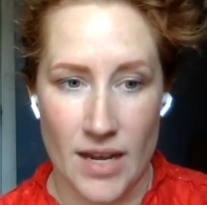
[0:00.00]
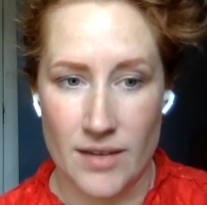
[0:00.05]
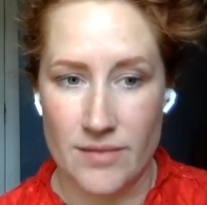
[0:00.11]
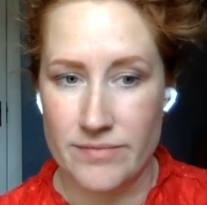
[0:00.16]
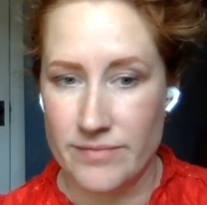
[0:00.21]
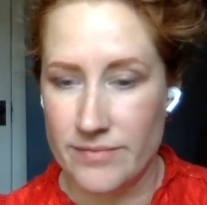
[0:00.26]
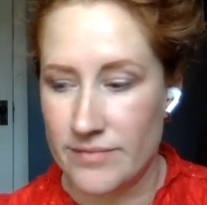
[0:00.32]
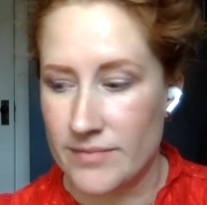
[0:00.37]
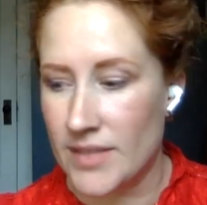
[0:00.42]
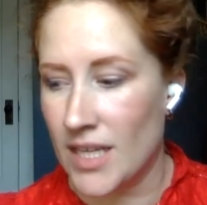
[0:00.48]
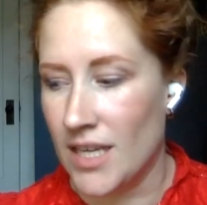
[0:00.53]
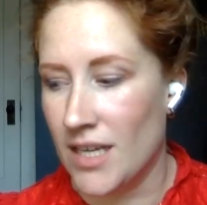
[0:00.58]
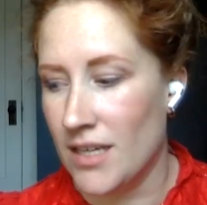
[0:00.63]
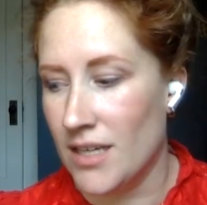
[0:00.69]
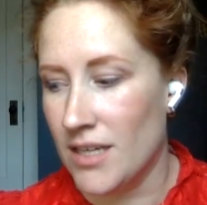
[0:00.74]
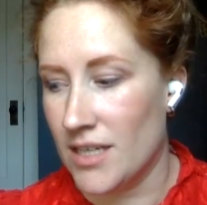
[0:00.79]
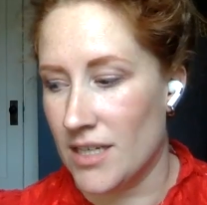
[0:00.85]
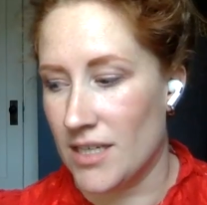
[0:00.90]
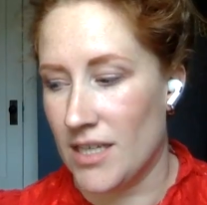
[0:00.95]
Yeah.
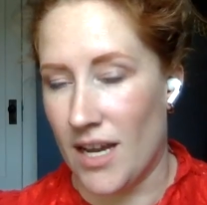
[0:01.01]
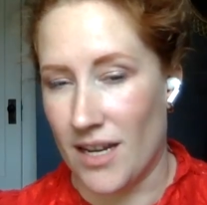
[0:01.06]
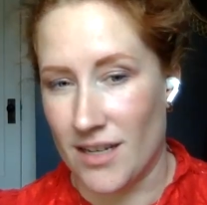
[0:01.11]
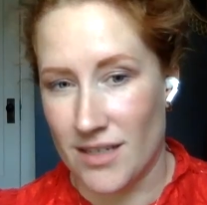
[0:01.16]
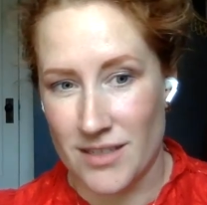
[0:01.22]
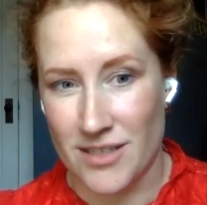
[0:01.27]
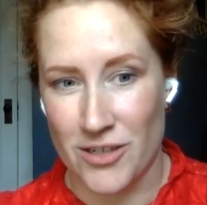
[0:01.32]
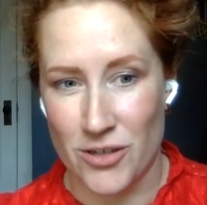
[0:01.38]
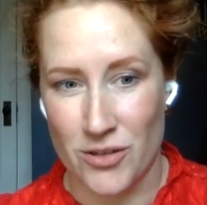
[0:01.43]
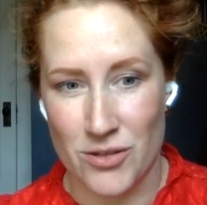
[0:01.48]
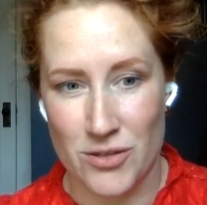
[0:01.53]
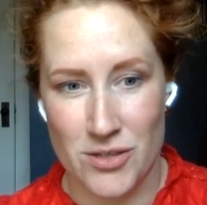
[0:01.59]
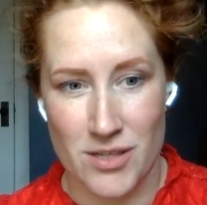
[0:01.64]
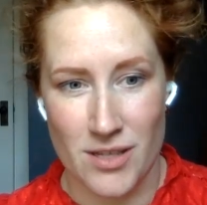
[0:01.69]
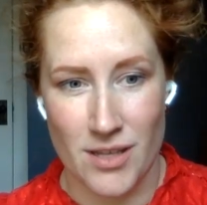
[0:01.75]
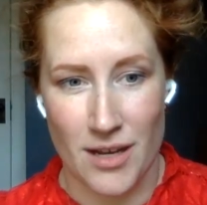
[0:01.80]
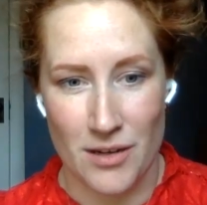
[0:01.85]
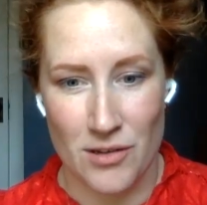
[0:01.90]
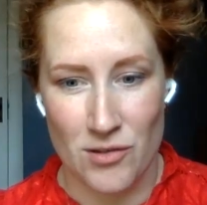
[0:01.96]
Yeah.
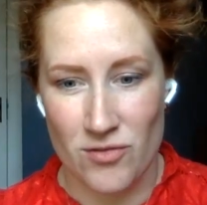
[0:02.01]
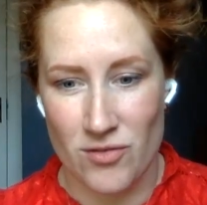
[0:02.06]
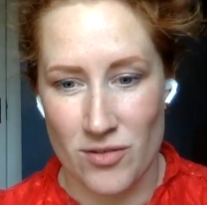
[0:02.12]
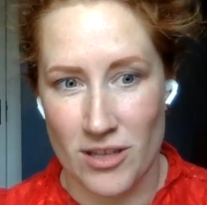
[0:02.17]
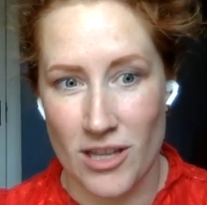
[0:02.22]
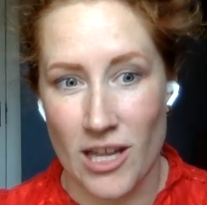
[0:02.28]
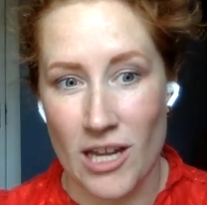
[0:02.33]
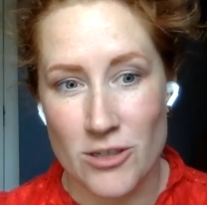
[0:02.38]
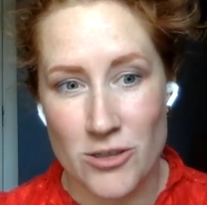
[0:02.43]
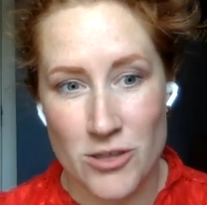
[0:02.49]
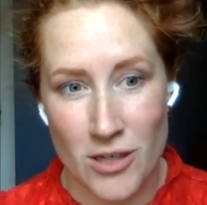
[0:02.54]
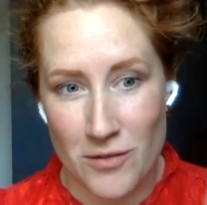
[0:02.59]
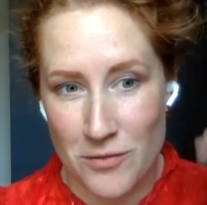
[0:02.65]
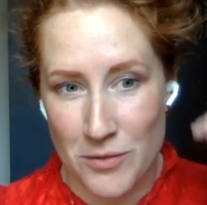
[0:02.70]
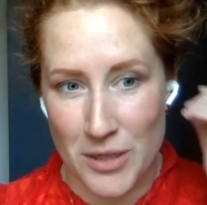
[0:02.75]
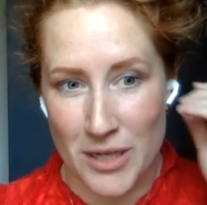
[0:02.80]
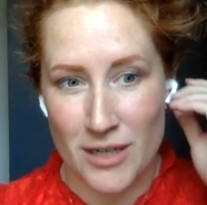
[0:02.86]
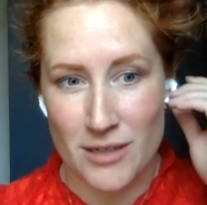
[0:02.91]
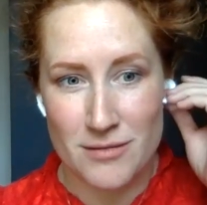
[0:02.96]
There's a lot of
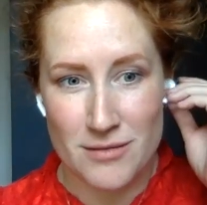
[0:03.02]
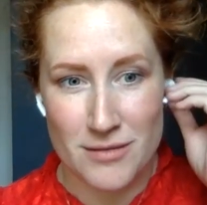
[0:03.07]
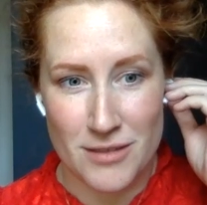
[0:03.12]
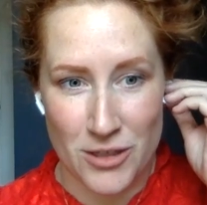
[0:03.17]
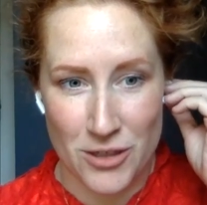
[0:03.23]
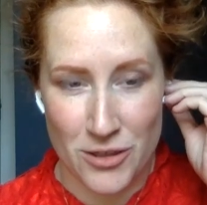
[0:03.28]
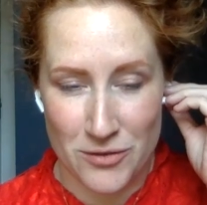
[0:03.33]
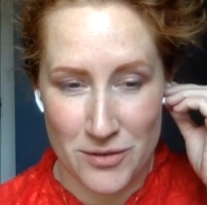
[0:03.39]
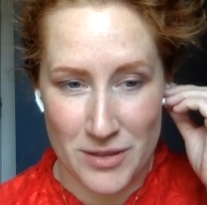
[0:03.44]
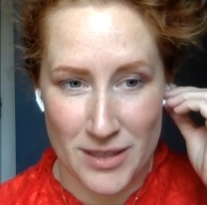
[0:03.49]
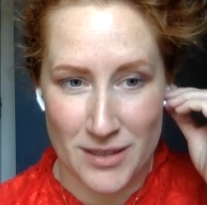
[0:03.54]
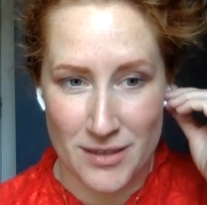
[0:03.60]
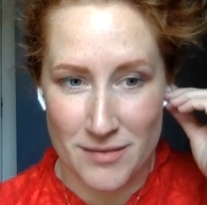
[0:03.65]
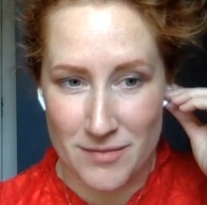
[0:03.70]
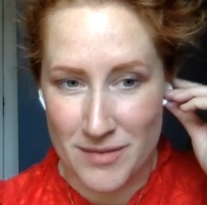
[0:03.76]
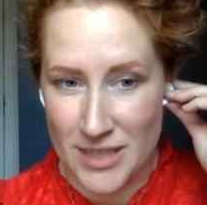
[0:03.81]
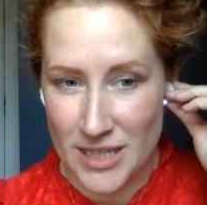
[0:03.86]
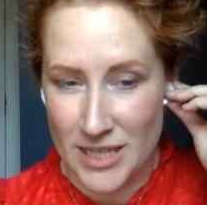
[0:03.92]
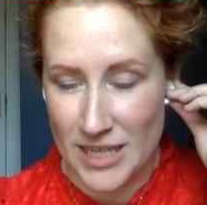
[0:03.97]
shelfware,
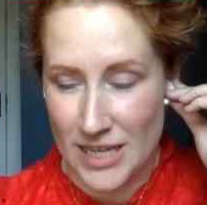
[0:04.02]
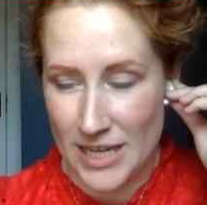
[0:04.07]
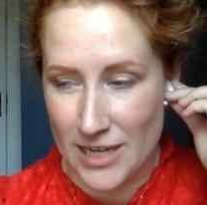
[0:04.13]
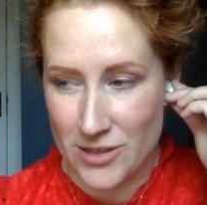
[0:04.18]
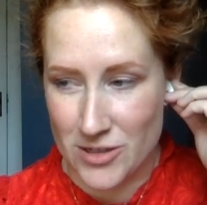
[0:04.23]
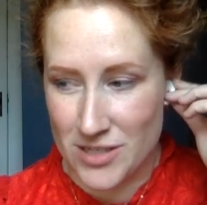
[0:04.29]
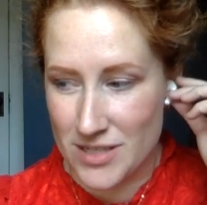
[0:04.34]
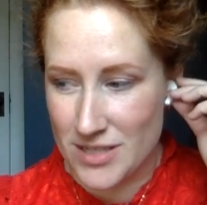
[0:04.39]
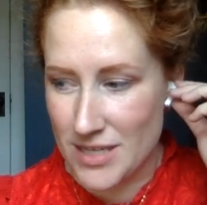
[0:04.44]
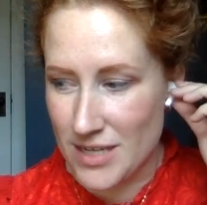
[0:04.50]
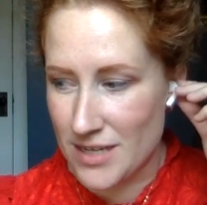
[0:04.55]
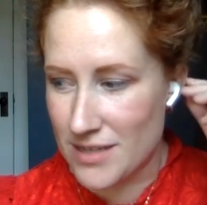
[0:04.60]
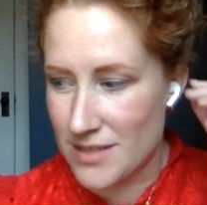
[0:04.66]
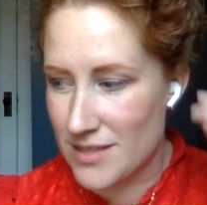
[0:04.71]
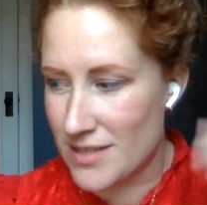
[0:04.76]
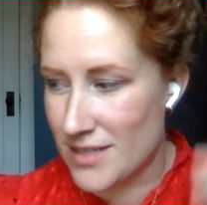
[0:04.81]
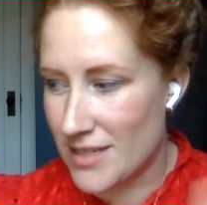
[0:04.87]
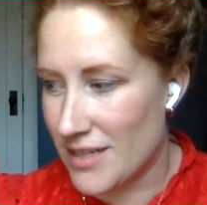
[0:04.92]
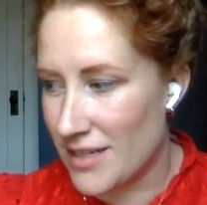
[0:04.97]
in
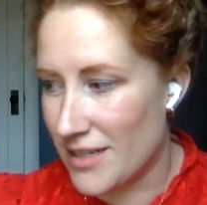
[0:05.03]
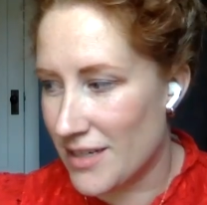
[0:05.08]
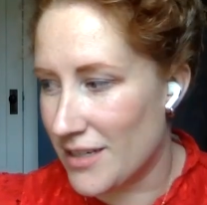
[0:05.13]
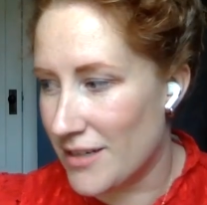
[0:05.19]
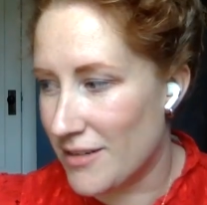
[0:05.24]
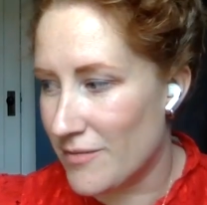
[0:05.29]
agencies.